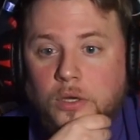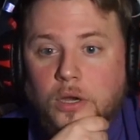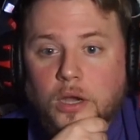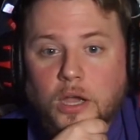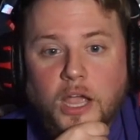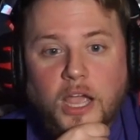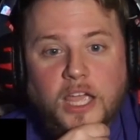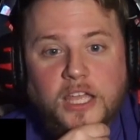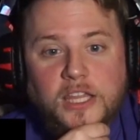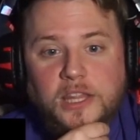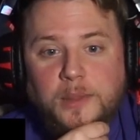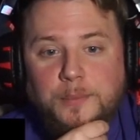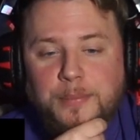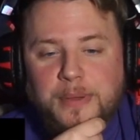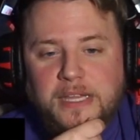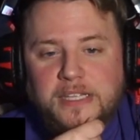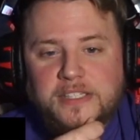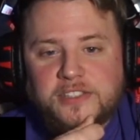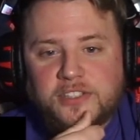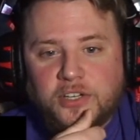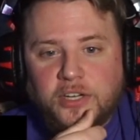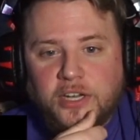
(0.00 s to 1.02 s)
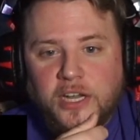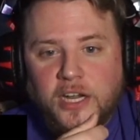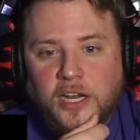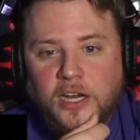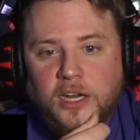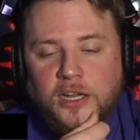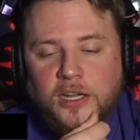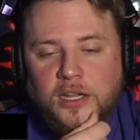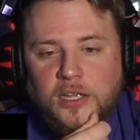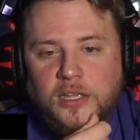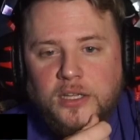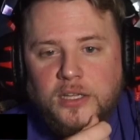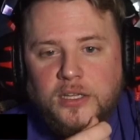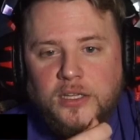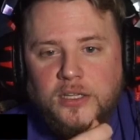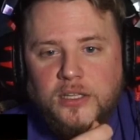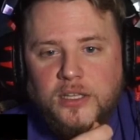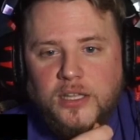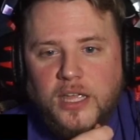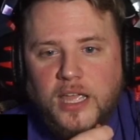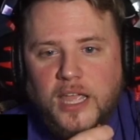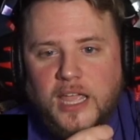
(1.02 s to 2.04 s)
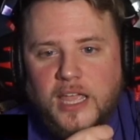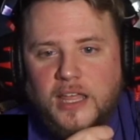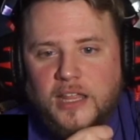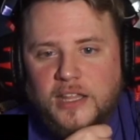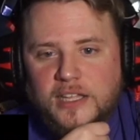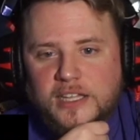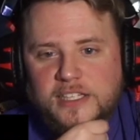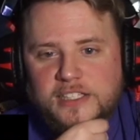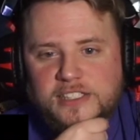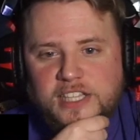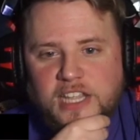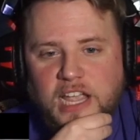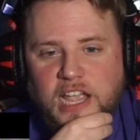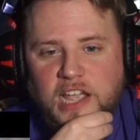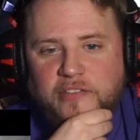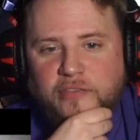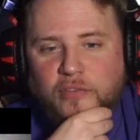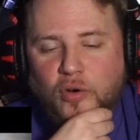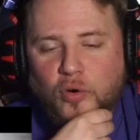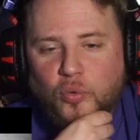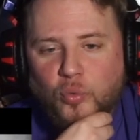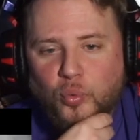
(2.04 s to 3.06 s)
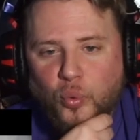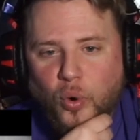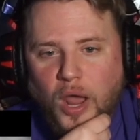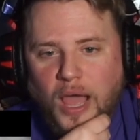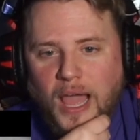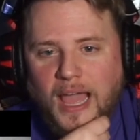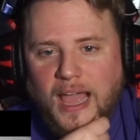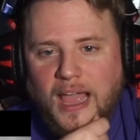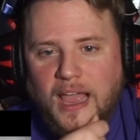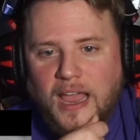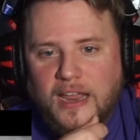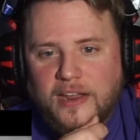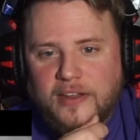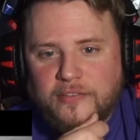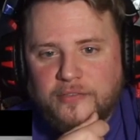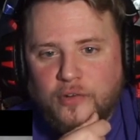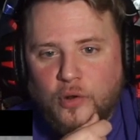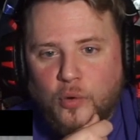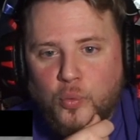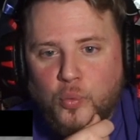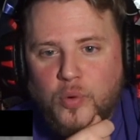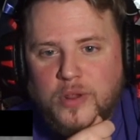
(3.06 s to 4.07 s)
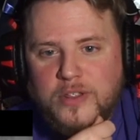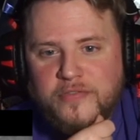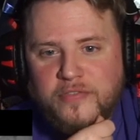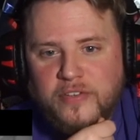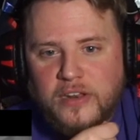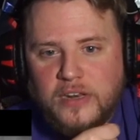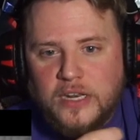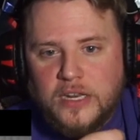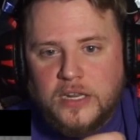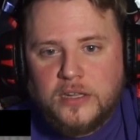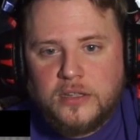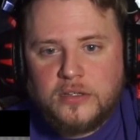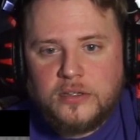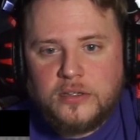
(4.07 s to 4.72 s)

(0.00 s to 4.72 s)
And the beasts are here. Aliens have arrived. Arriven.